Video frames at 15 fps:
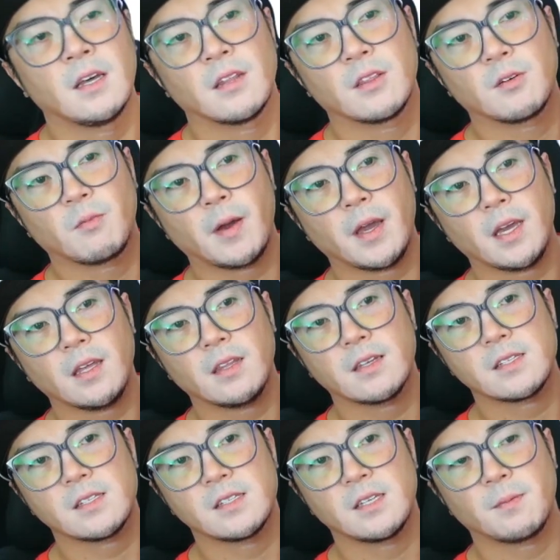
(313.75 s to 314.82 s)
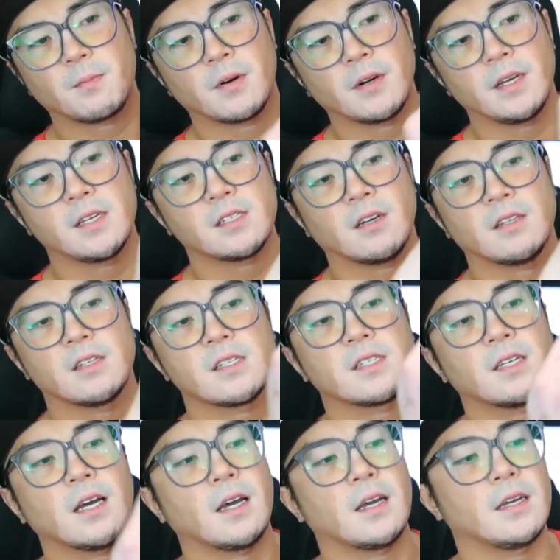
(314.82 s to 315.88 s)
the way this zipper is on the
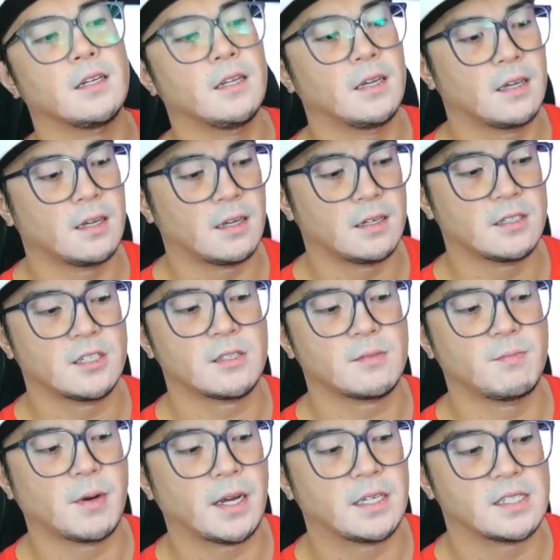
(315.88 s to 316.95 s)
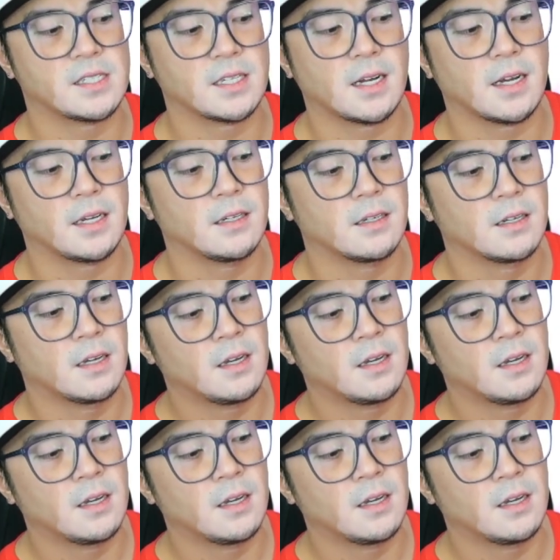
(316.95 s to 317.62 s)
side, and just by design